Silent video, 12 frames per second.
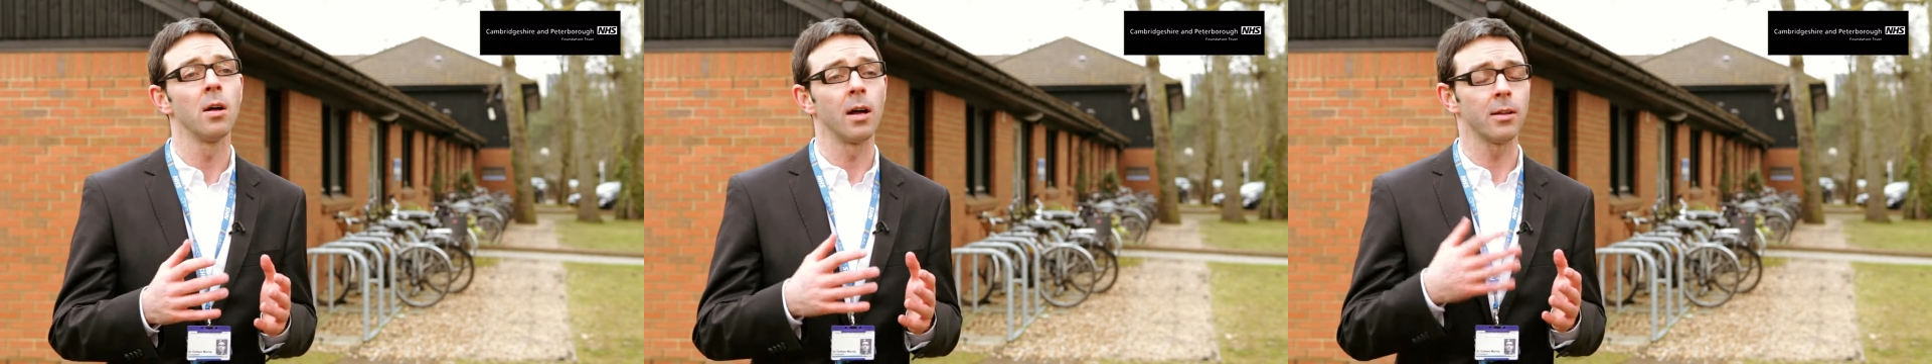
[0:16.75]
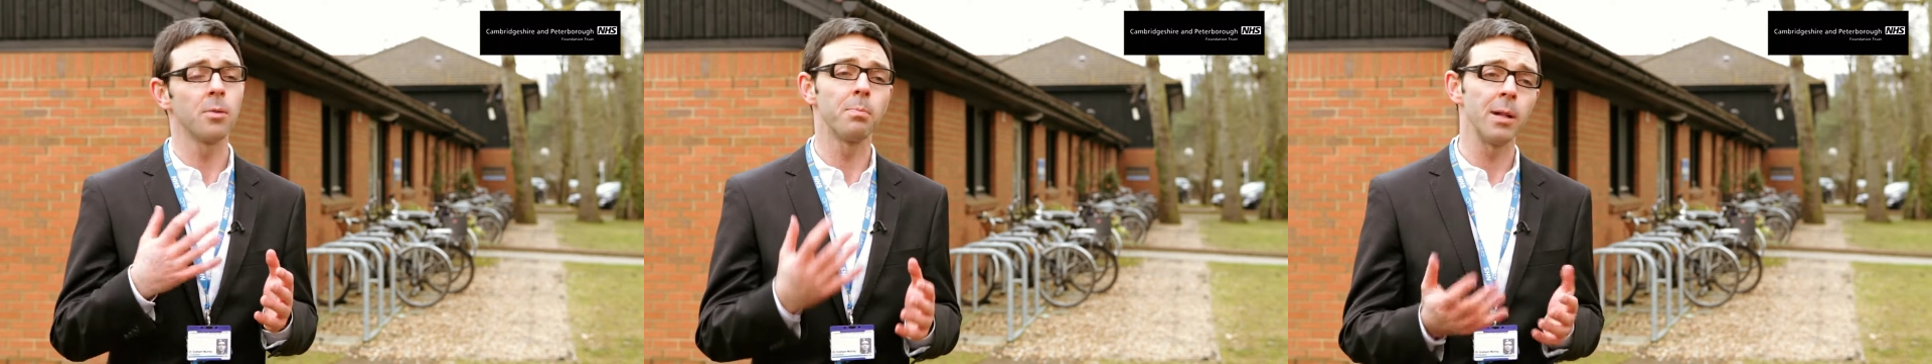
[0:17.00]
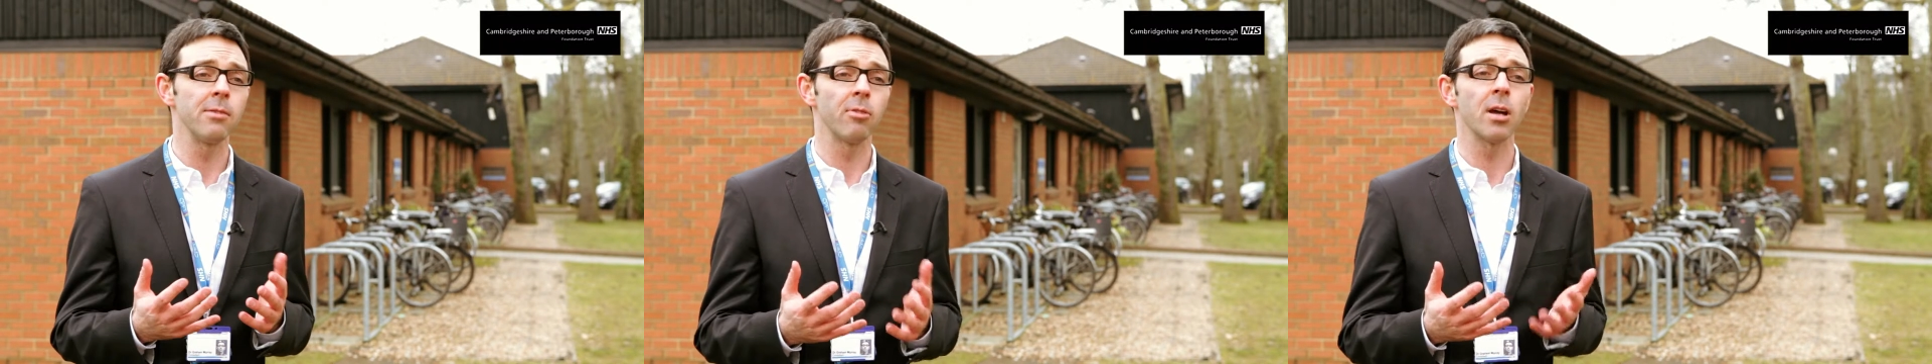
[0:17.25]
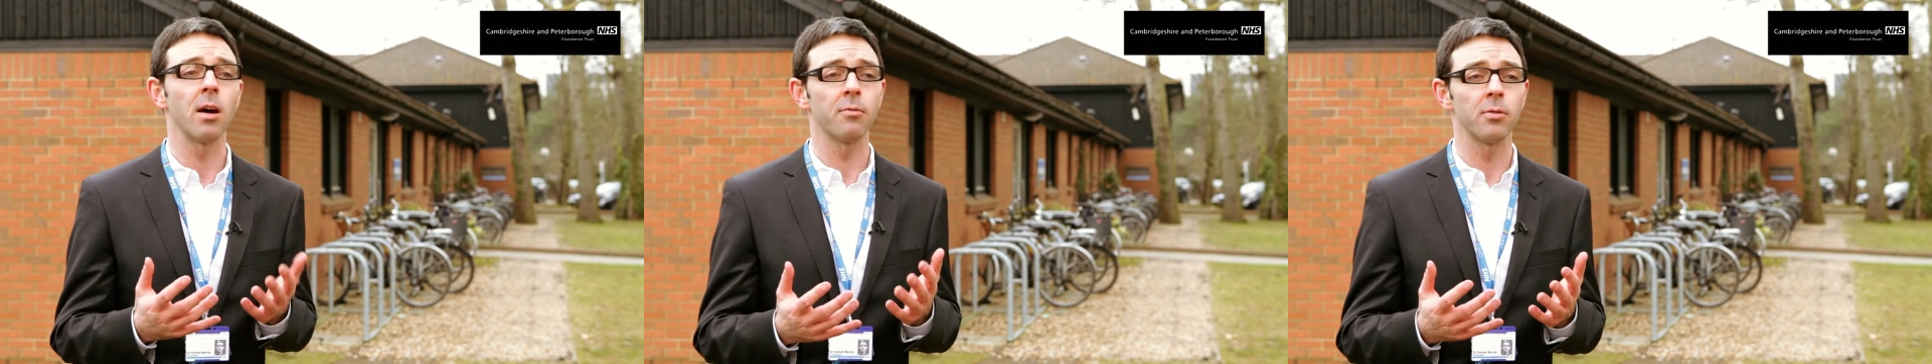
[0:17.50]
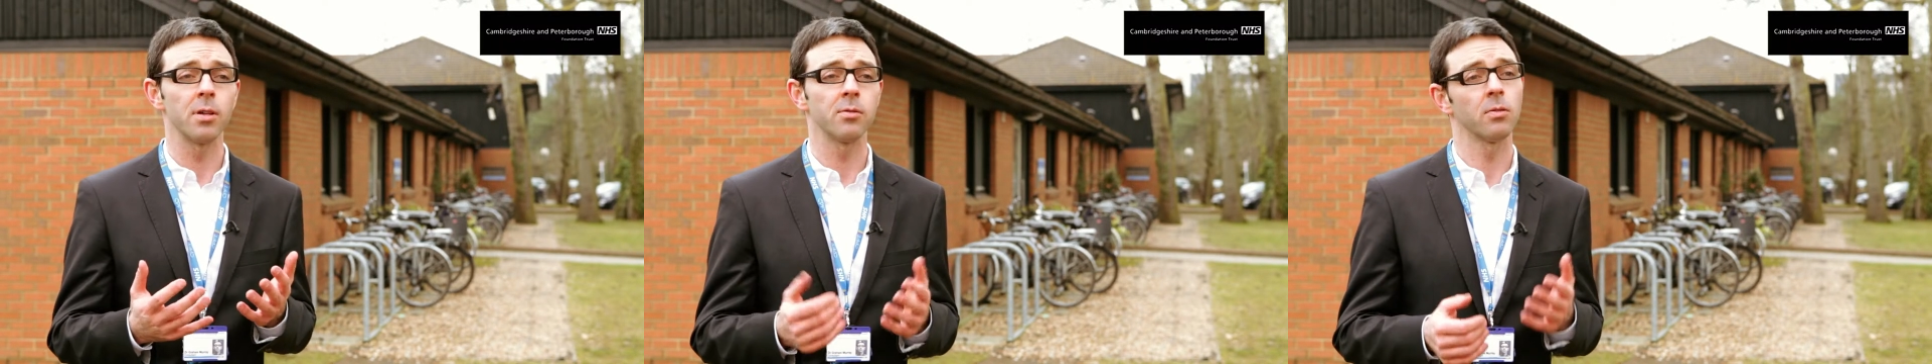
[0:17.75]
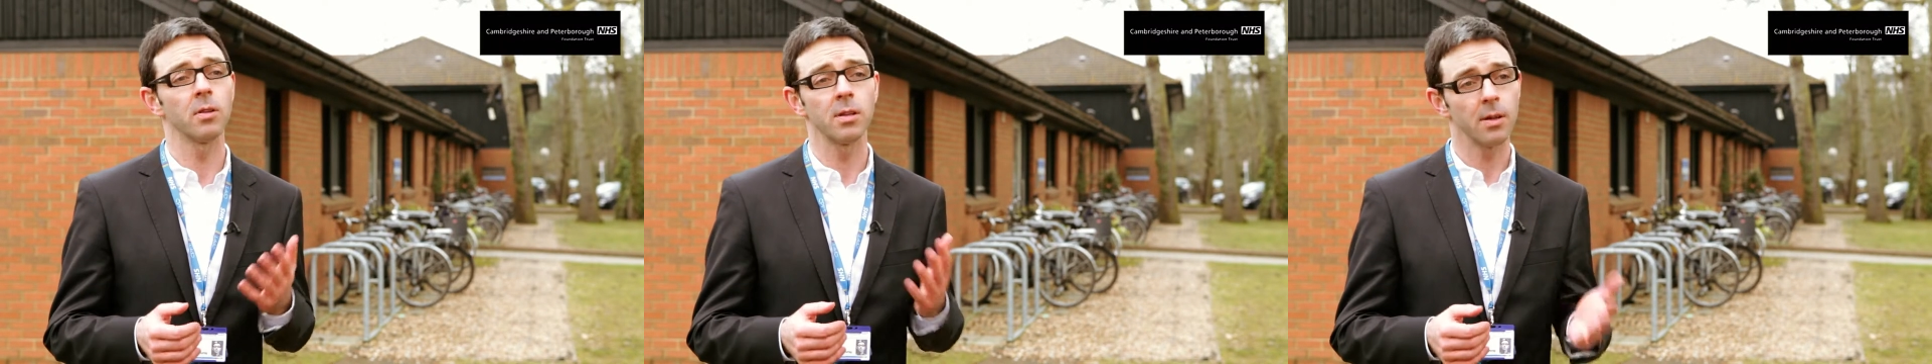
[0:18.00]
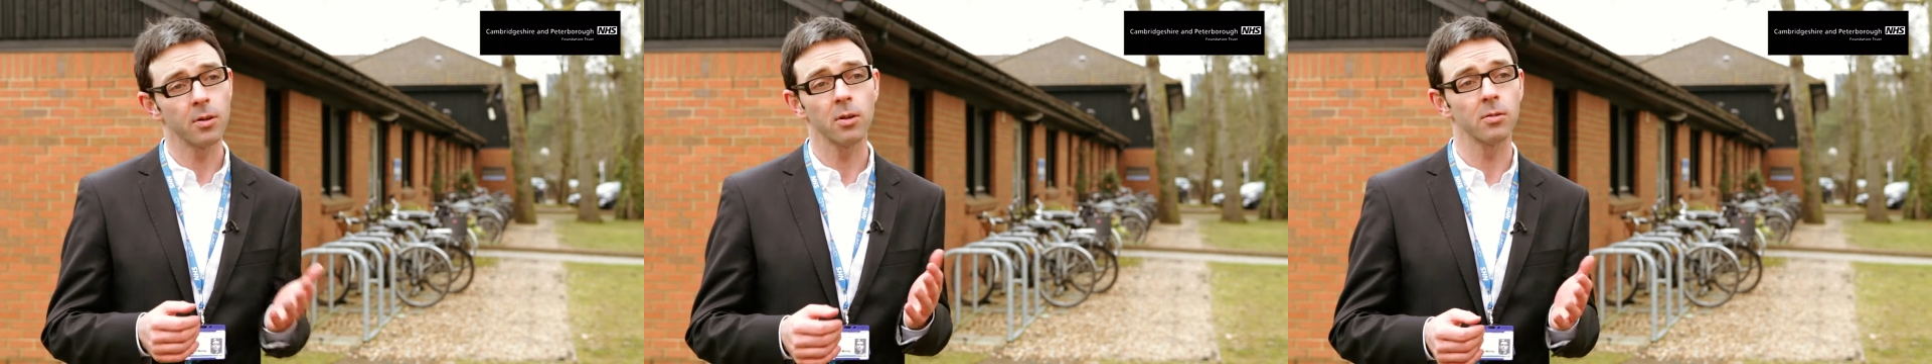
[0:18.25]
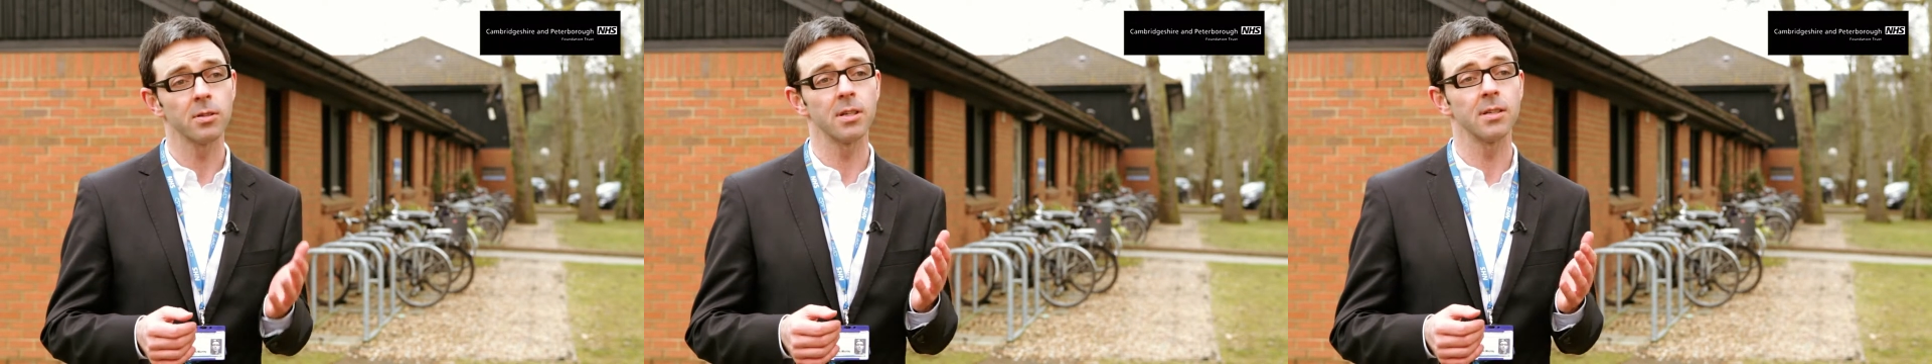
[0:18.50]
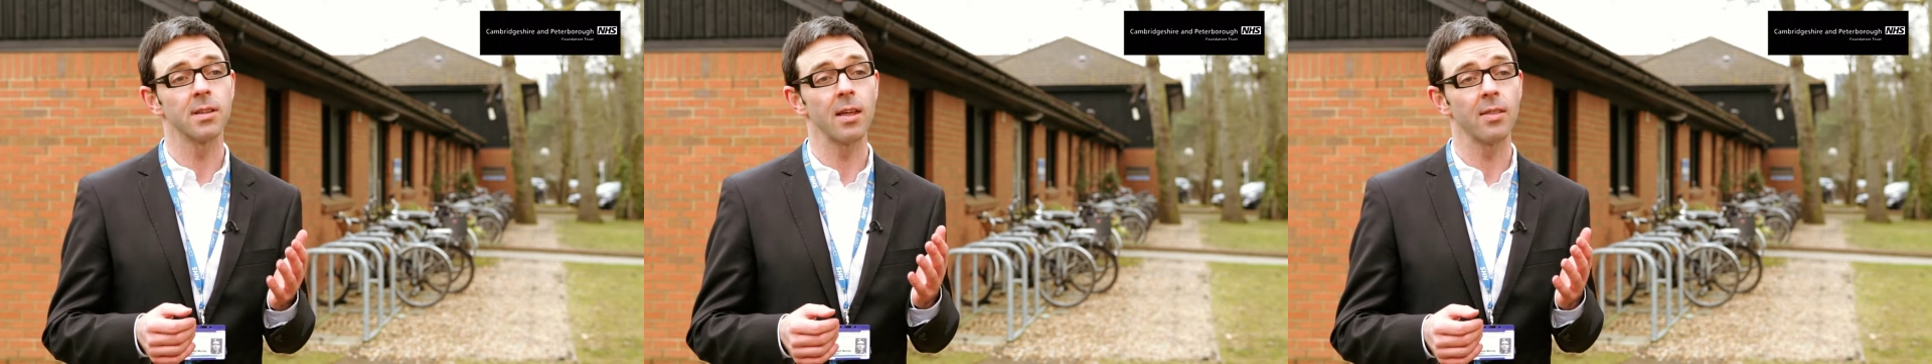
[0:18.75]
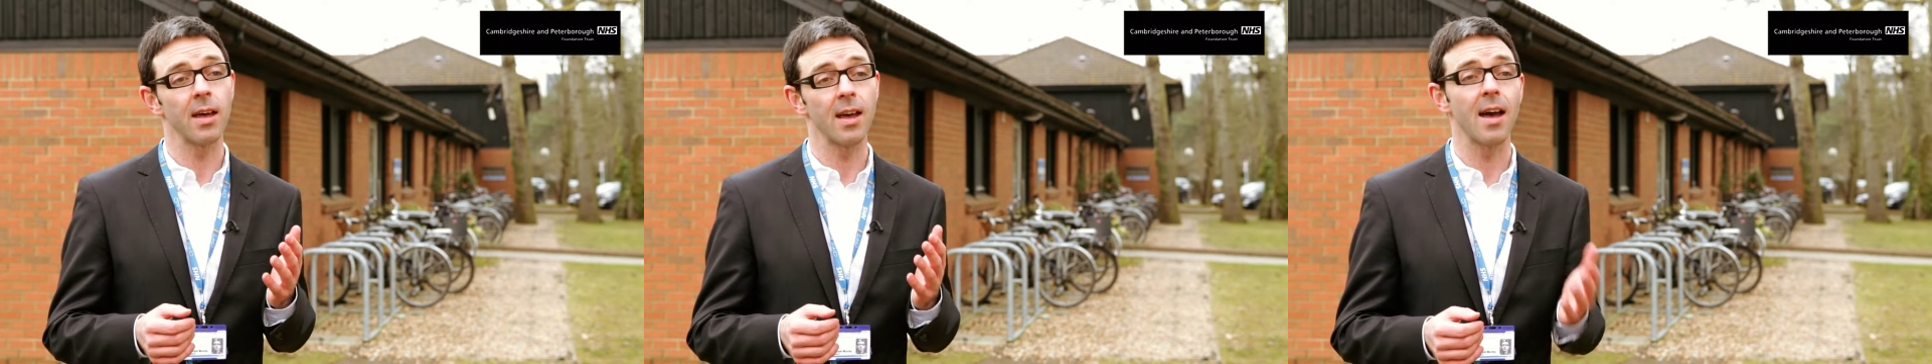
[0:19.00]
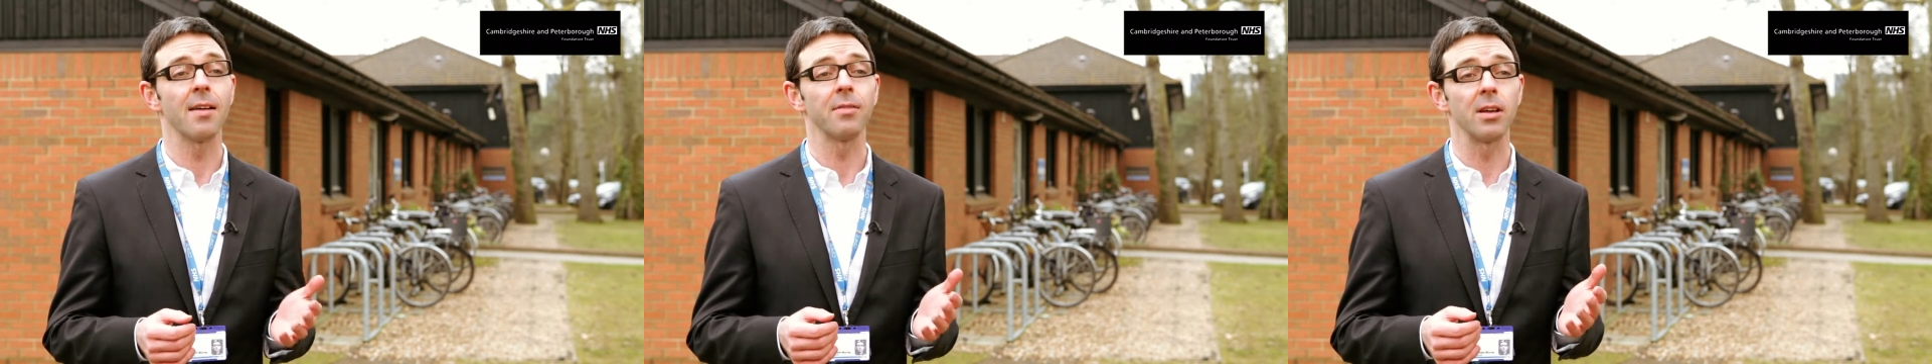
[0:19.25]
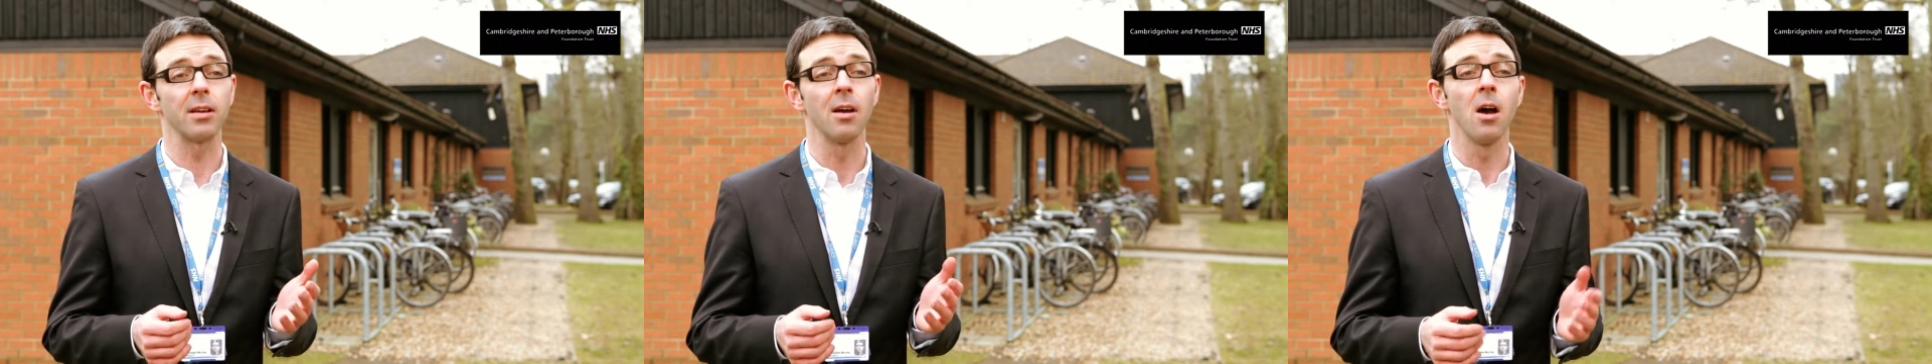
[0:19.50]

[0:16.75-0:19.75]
and complete recoveries from the difficulties that they're having.